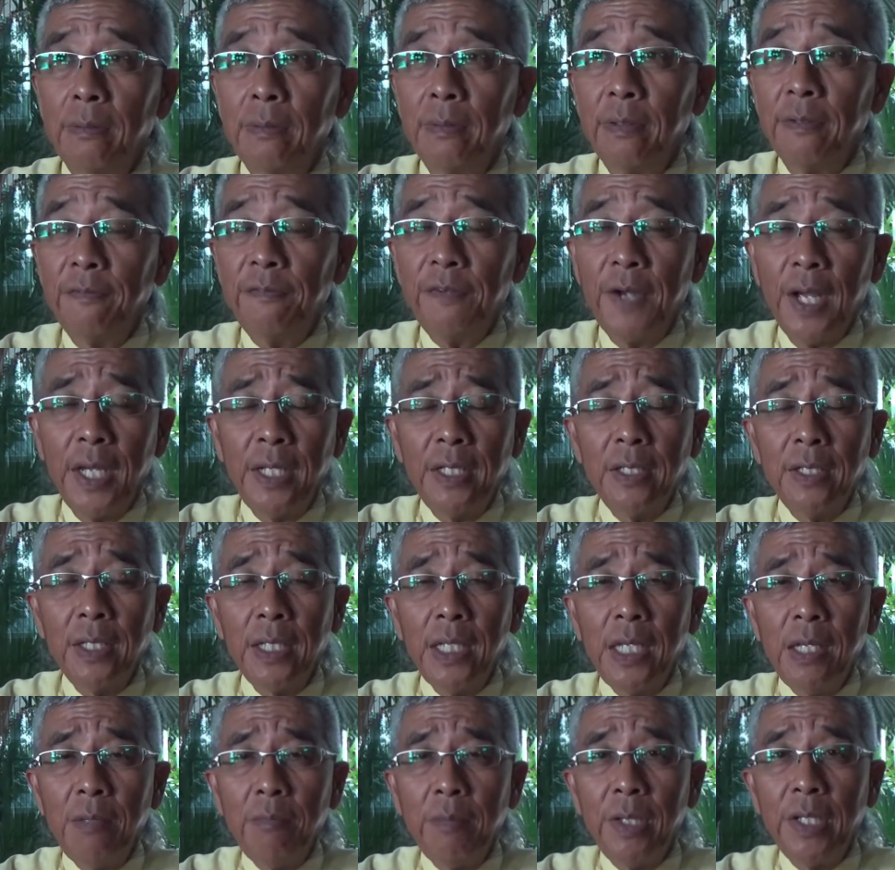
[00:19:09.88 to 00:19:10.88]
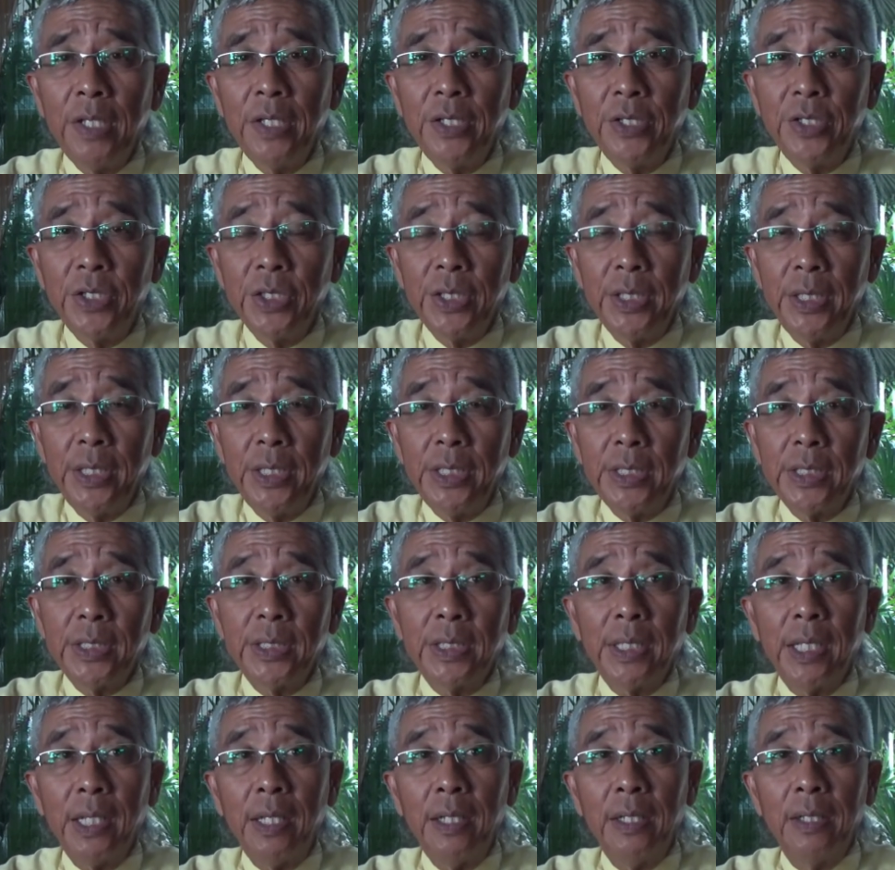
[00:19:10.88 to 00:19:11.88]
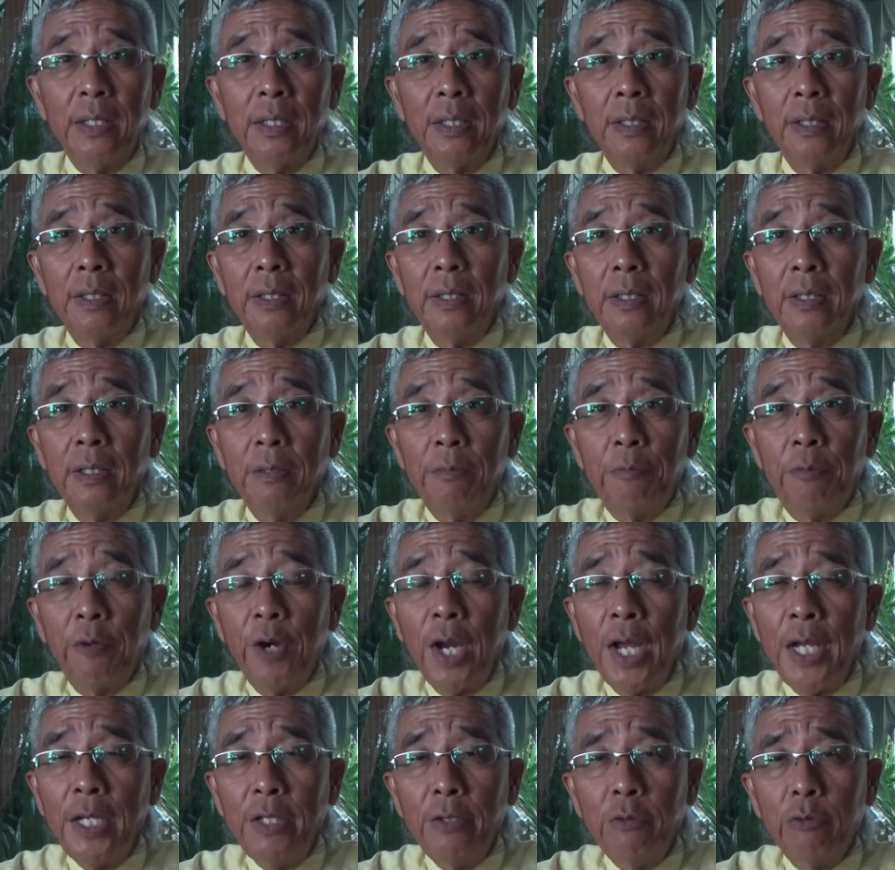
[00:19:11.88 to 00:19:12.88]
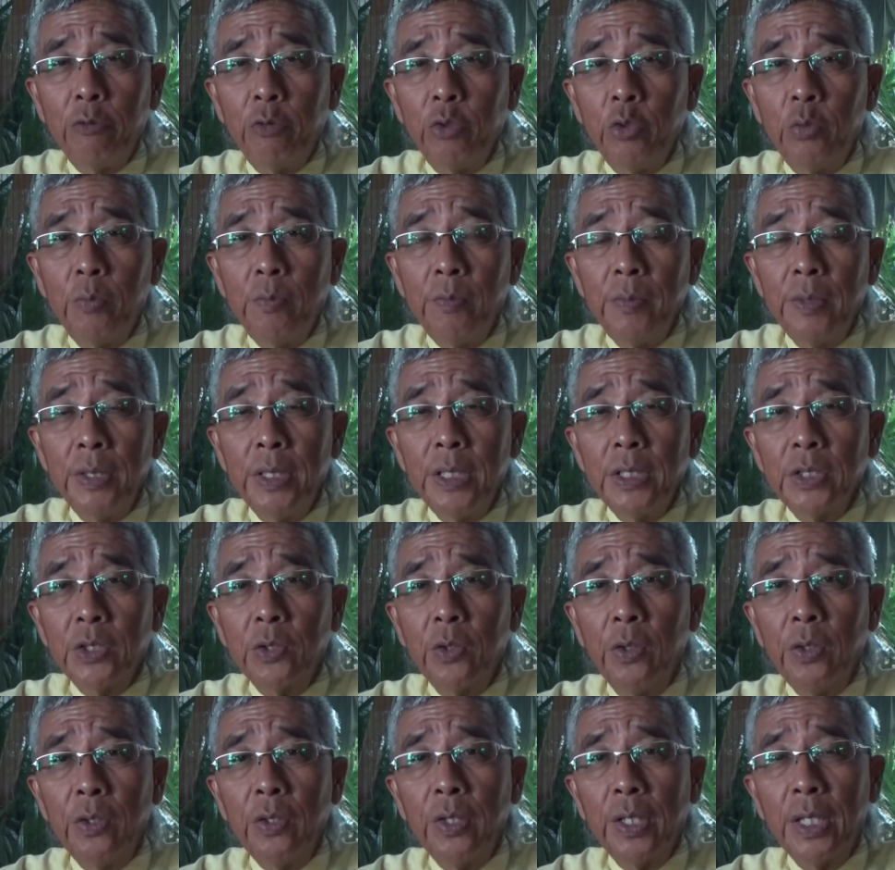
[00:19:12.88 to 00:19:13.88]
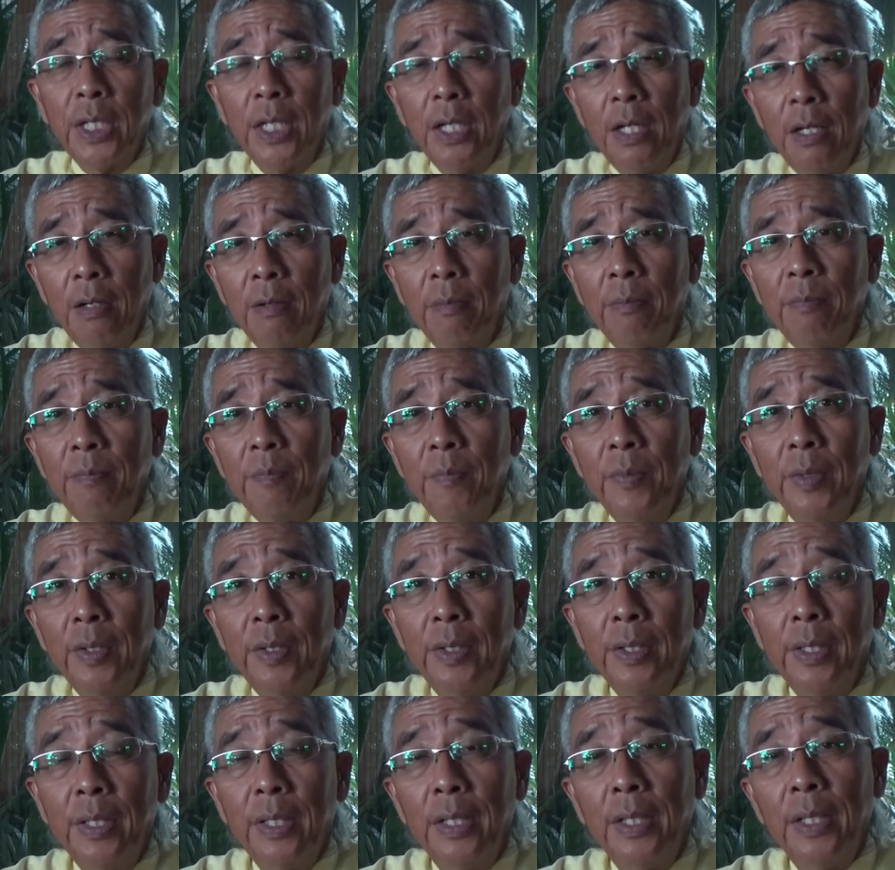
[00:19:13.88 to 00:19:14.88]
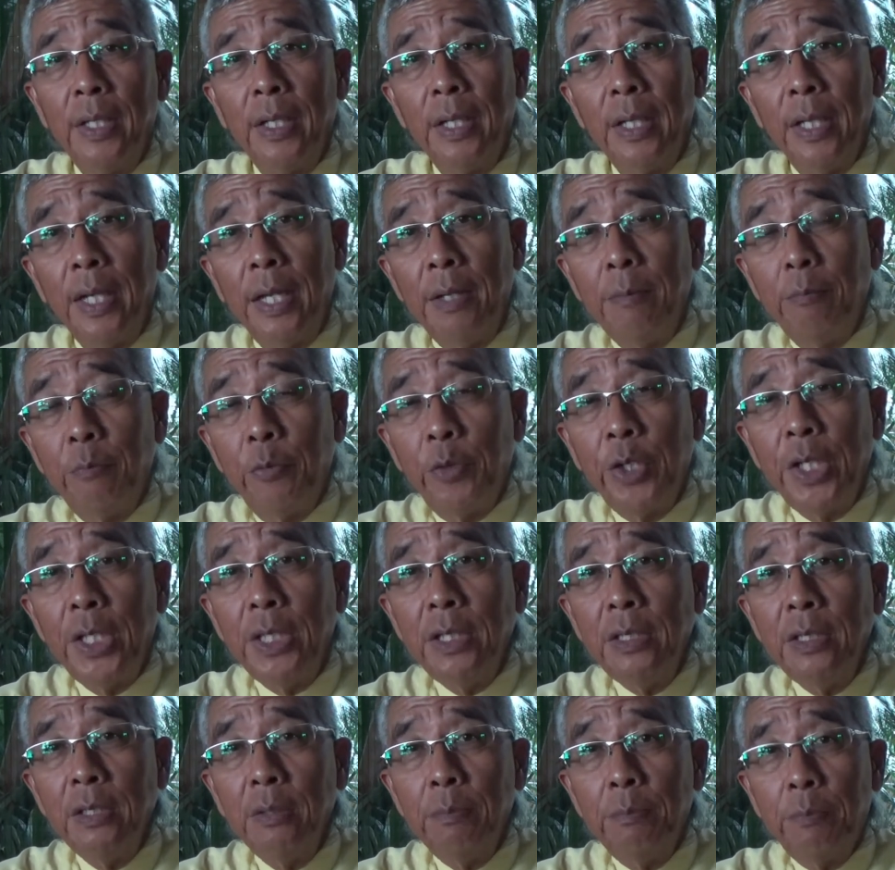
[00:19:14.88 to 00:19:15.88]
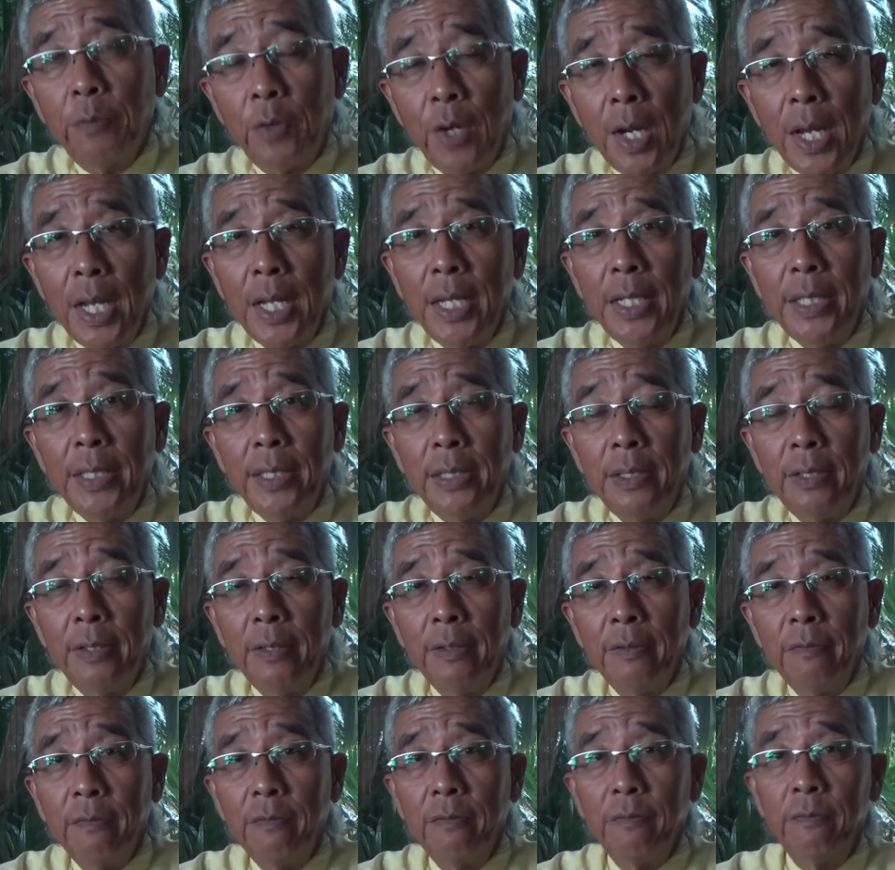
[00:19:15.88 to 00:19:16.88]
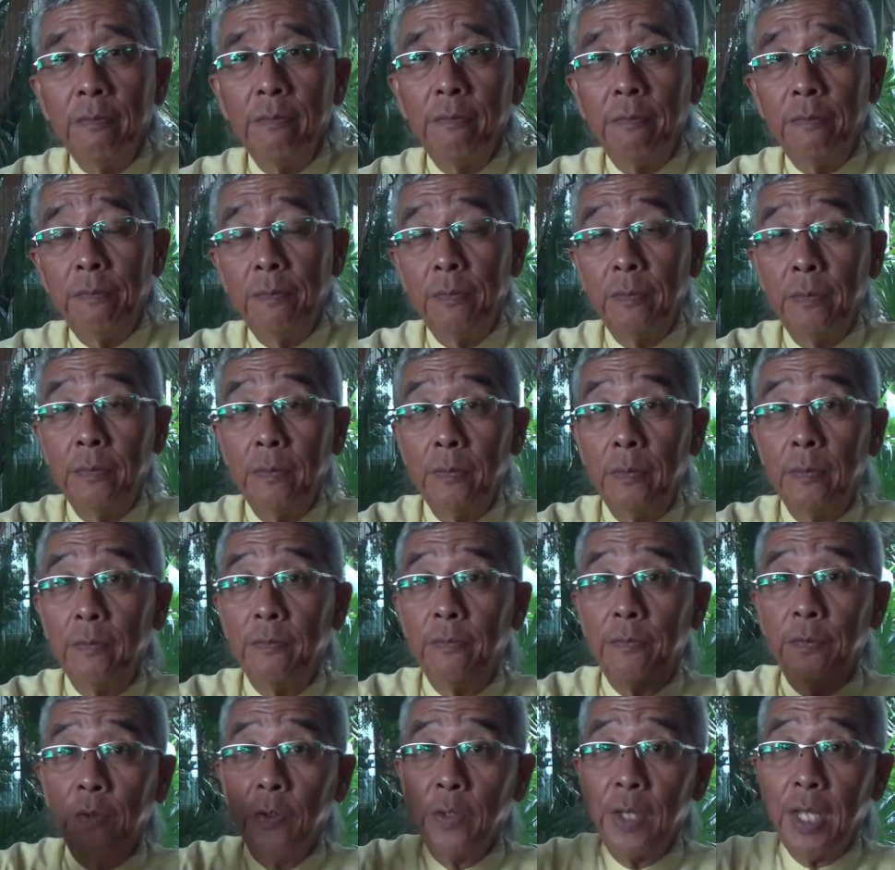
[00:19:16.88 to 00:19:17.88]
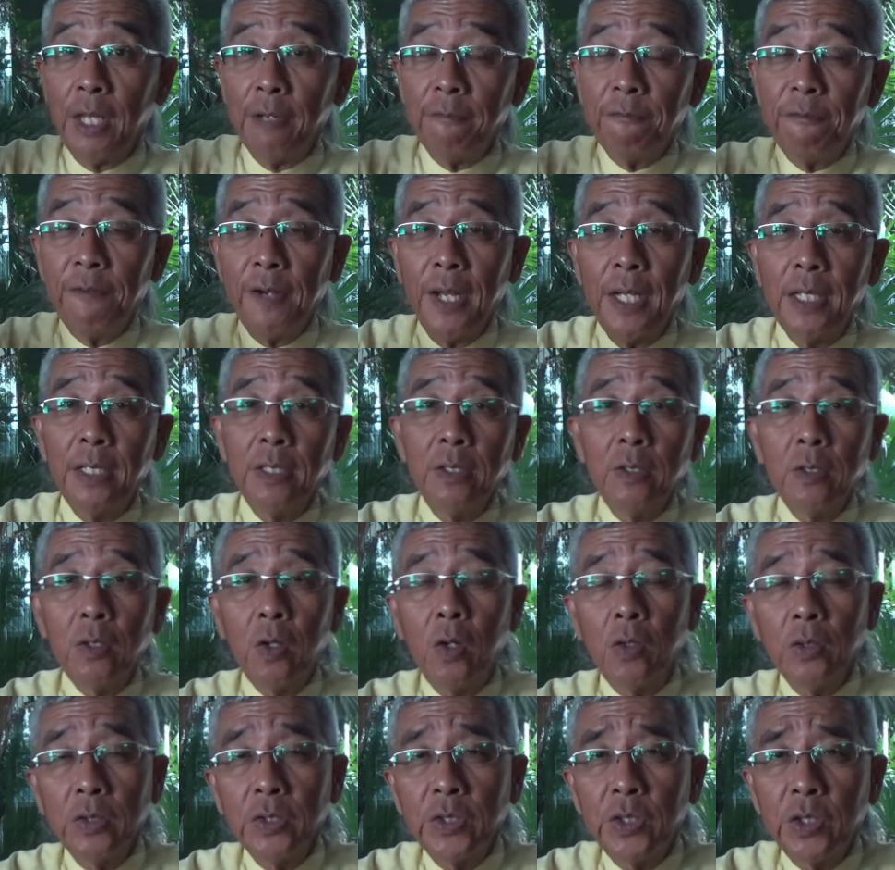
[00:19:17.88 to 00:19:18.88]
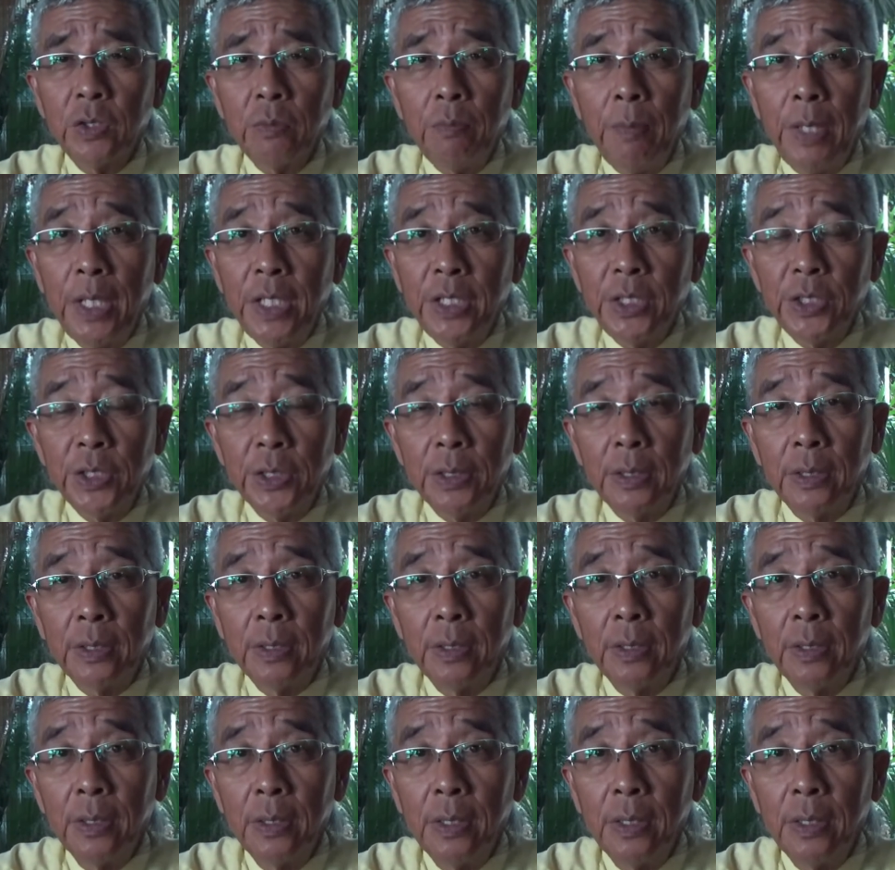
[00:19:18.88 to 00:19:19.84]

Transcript: the final image is that the bridegroom is going to come and bring the bride for that final consummation.